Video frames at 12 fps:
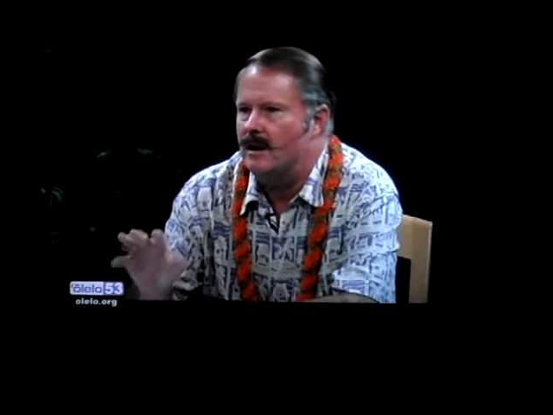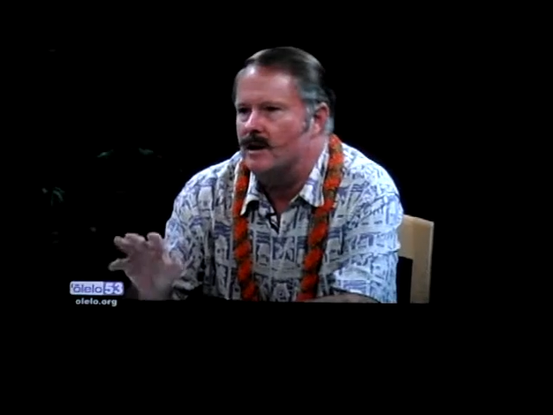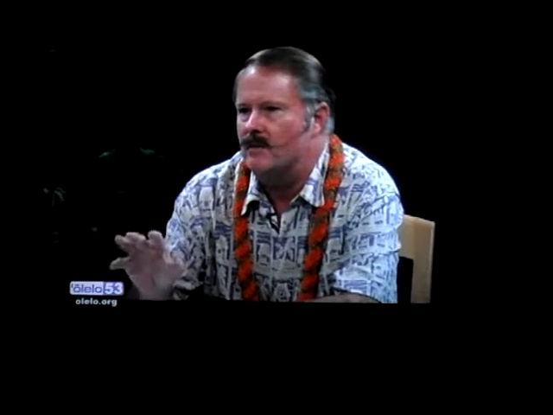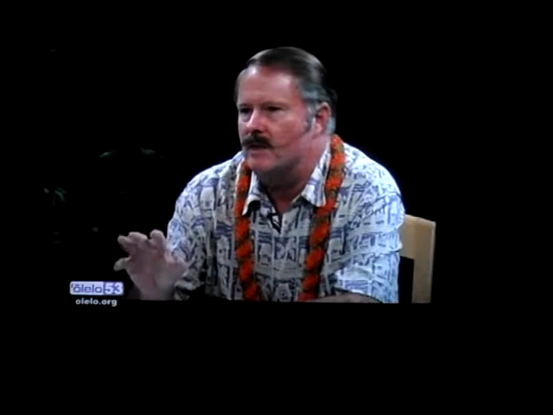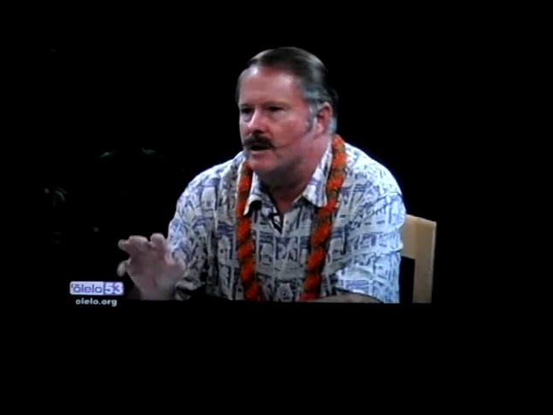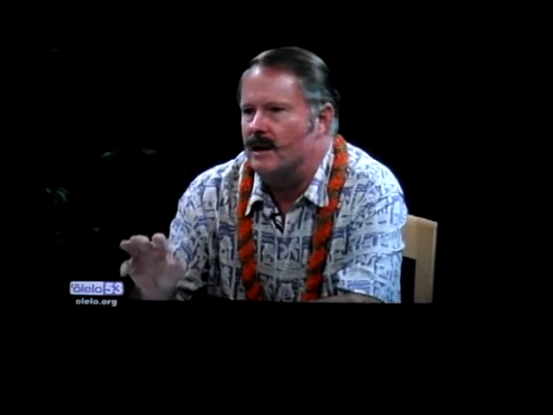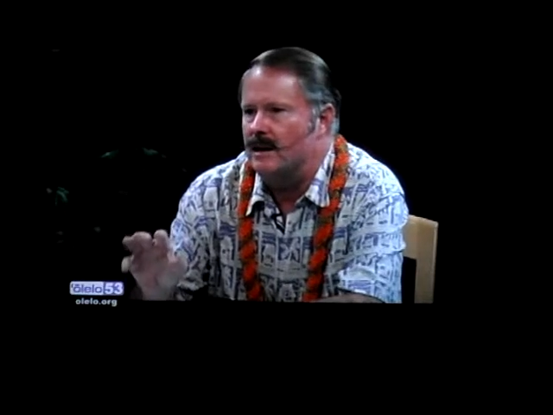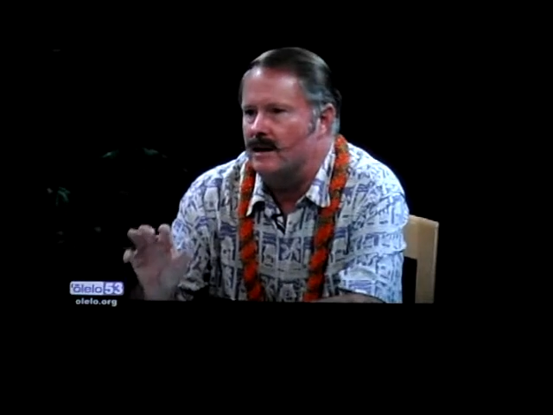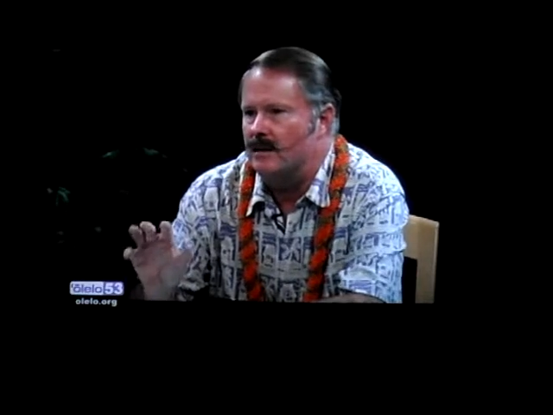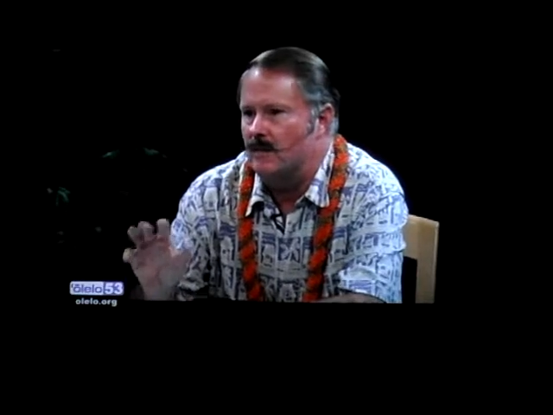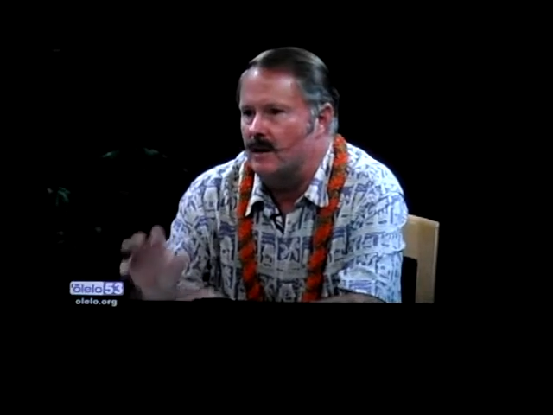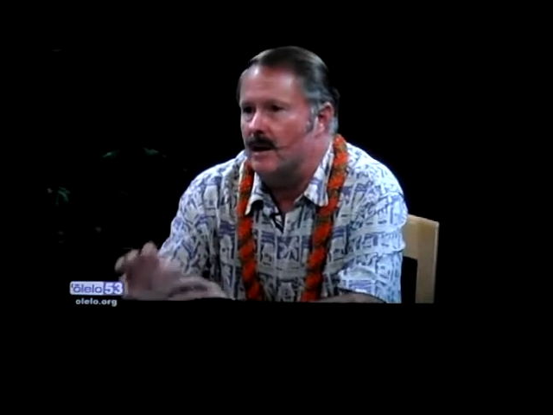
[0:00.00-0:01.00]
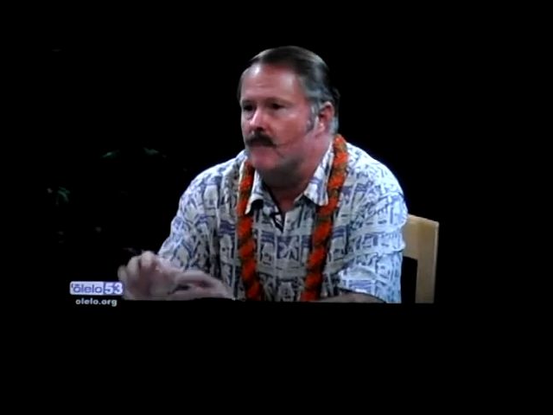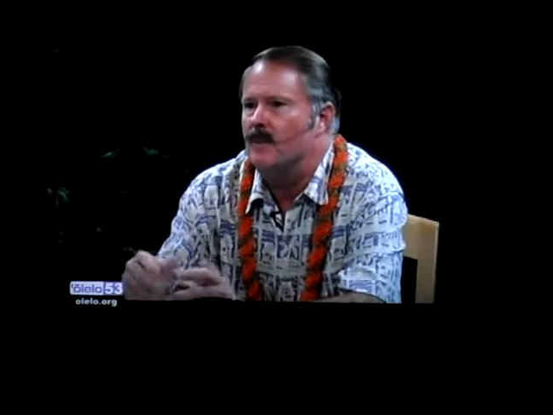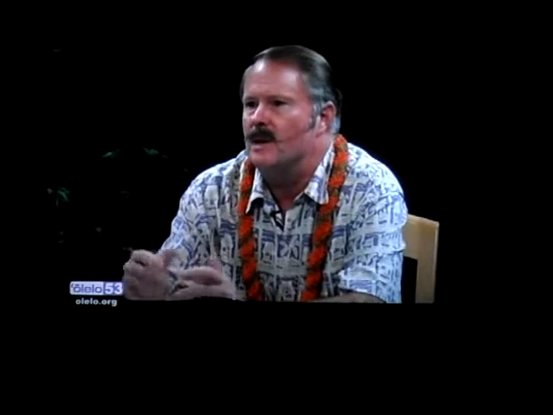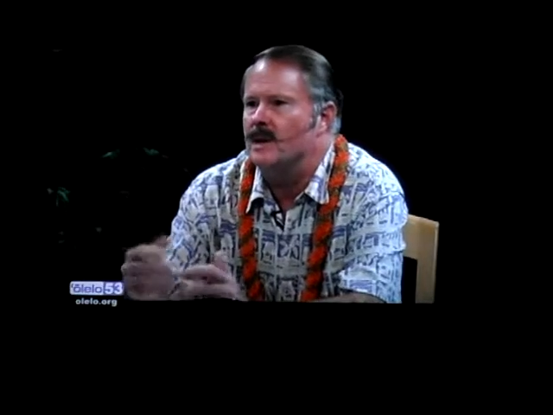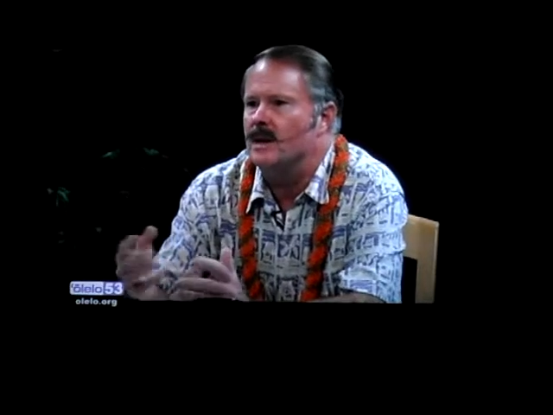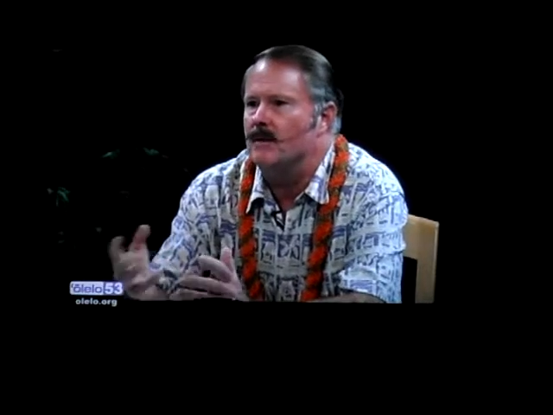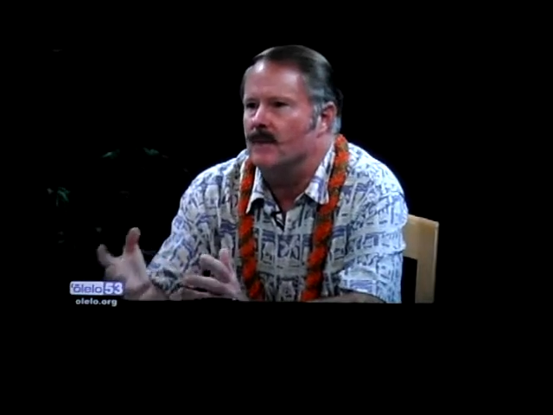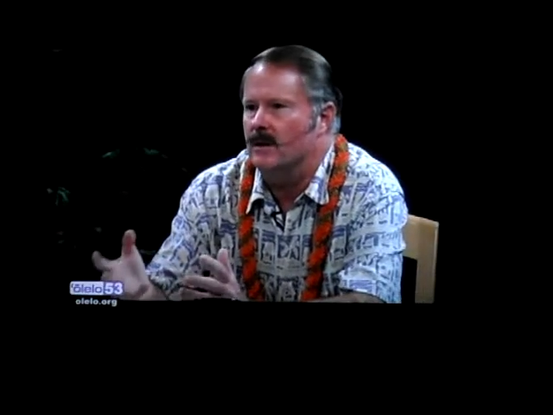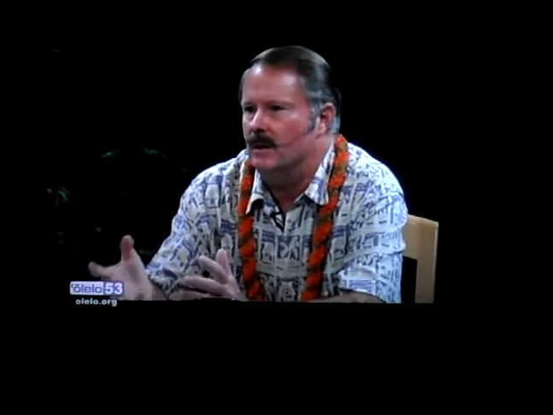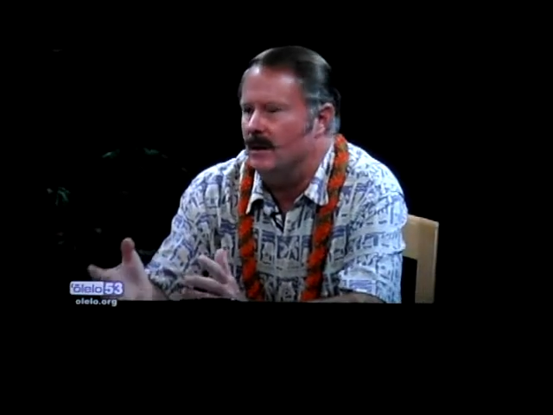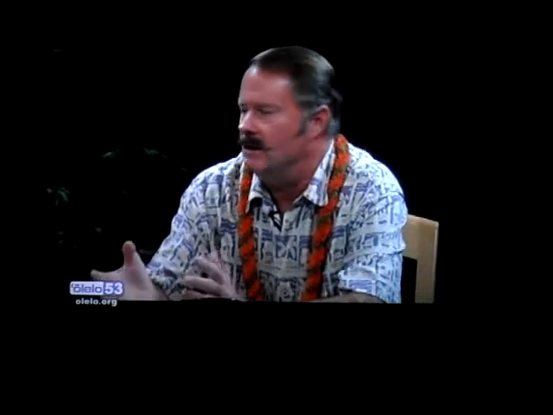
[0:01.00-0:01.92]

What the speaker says: occupy and become